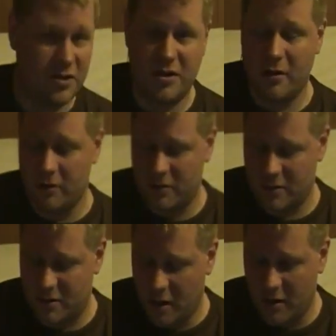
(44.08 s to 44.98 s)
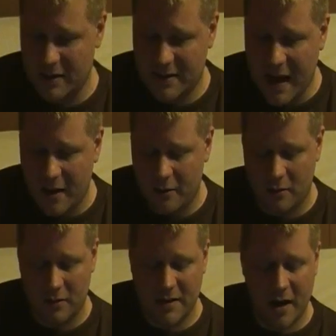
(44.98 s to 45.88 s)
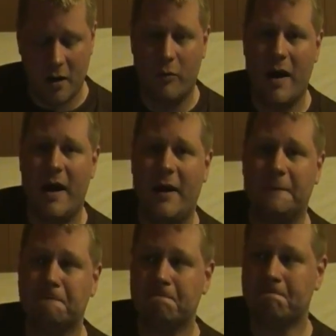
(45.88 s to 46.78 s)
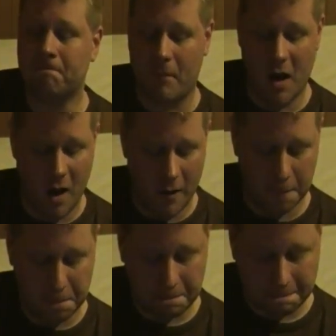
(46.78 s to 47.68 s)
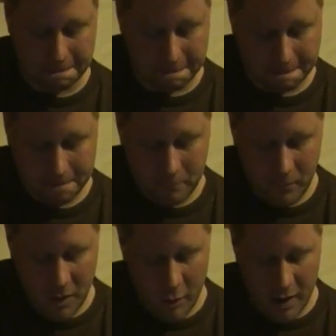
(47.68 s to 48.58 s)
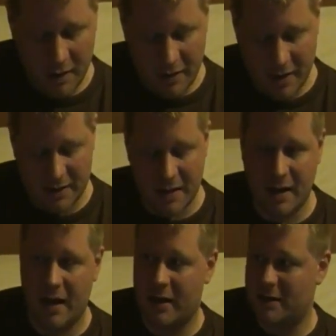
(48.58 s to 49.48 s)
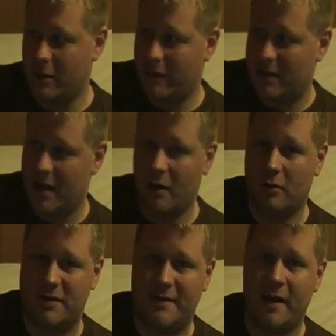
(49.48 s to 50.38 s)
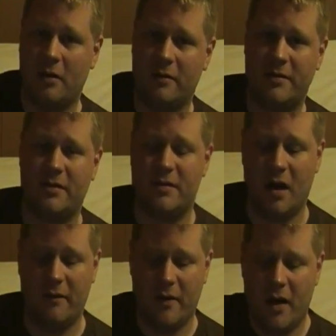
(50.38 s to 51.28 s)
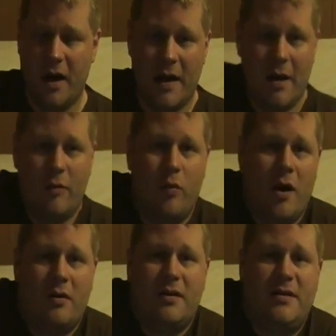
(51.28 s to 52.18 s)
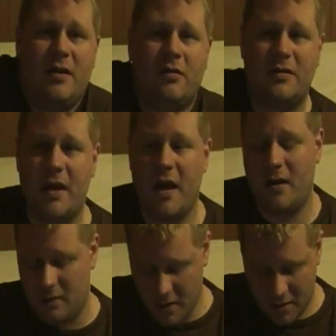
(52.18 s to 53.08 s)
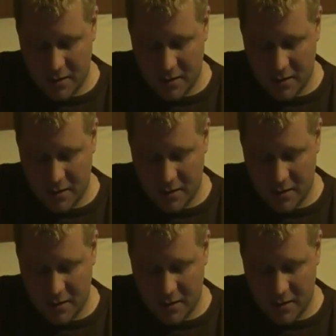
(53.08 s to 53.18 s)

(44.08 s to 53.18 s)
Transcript: The shoes are starting to tether and tear away. Um, one of the things they did is they would kill seals and stuff, and they would wear the seal skin.